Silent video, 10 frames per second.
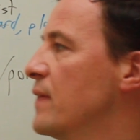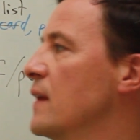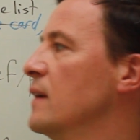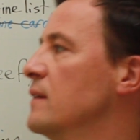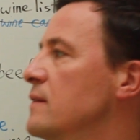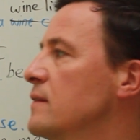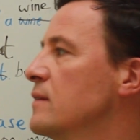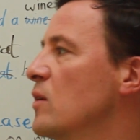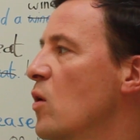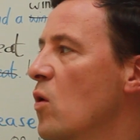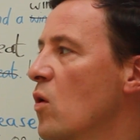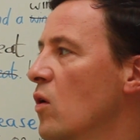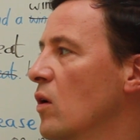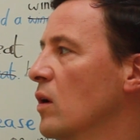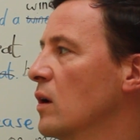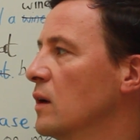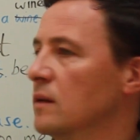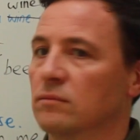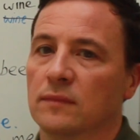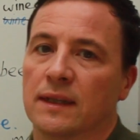this,
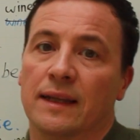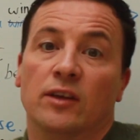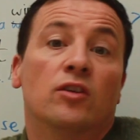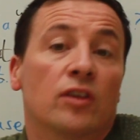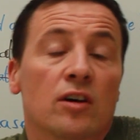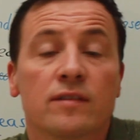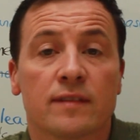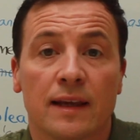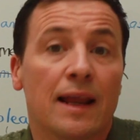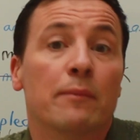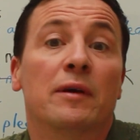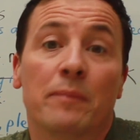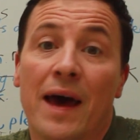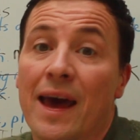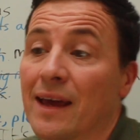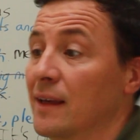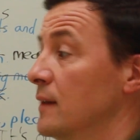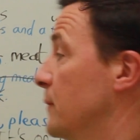or you could also say, let me pay.